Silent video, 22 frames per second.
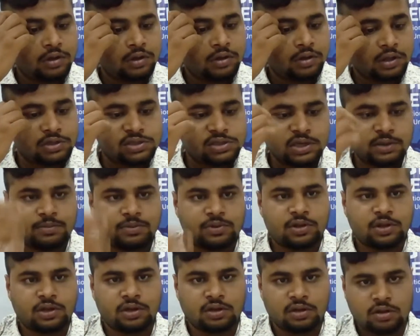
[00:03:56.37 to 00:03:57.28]
The same
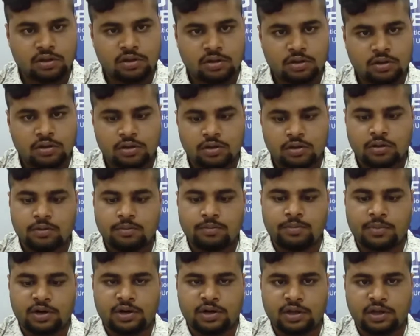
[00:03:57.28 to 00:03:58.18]
thing,
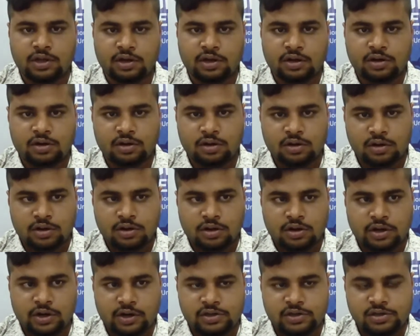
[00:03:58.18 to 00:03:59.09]
but here
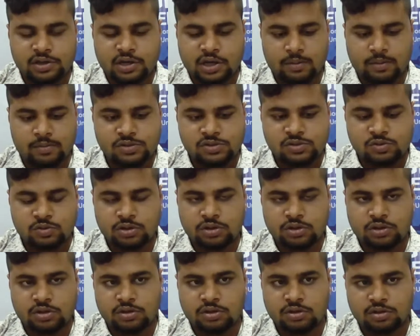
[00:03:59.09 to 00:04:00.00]
it comes
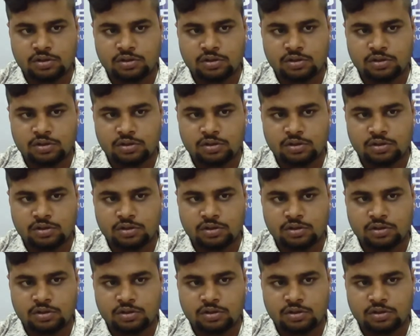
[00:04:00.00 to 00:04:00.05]
with